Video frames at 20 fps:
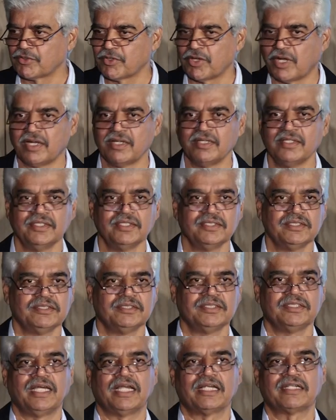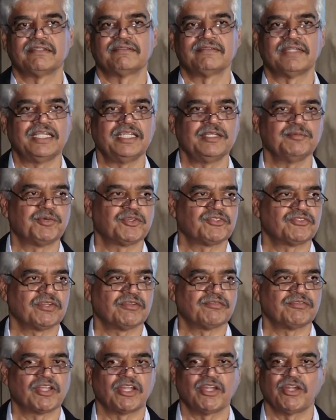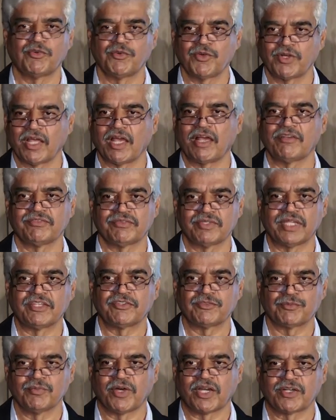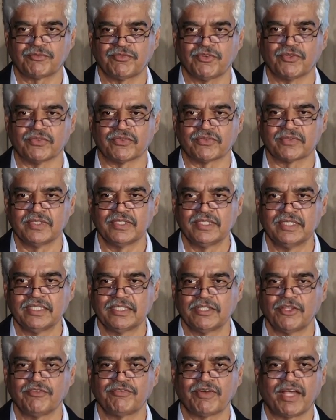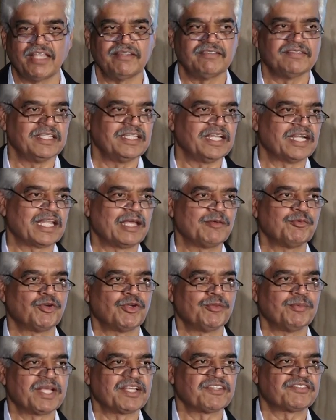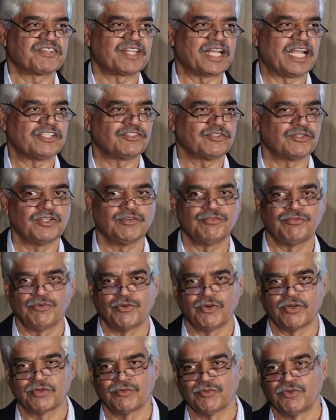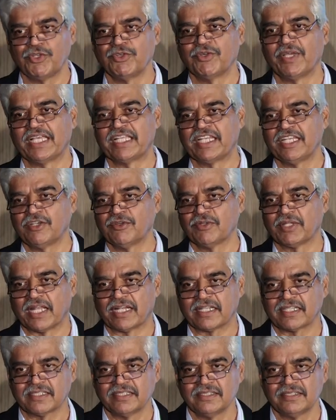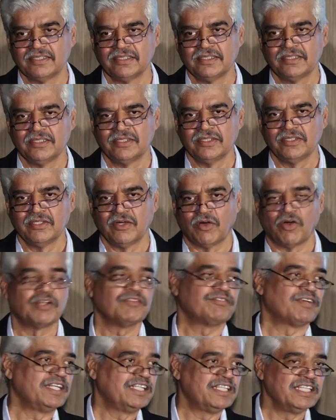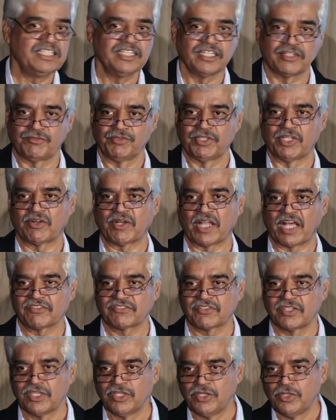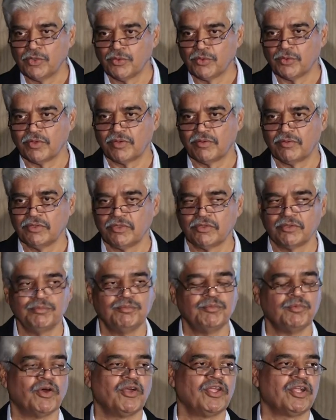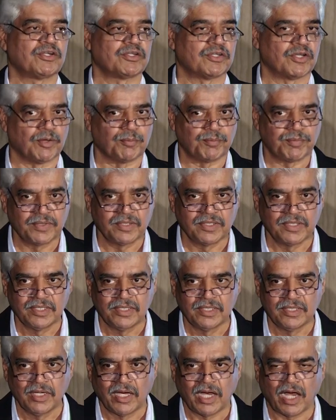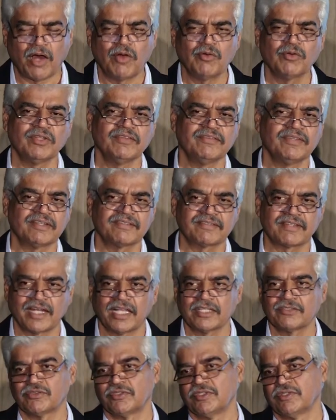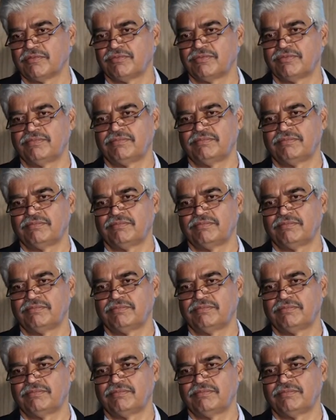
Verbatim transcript: sure, at least 90% of y'all would have nice smartphones. Now, if I say that I'm going to make a scratch on your phone, would you agree to that? Or if I did it without asking you, you'd blow your top. How does that scratch on your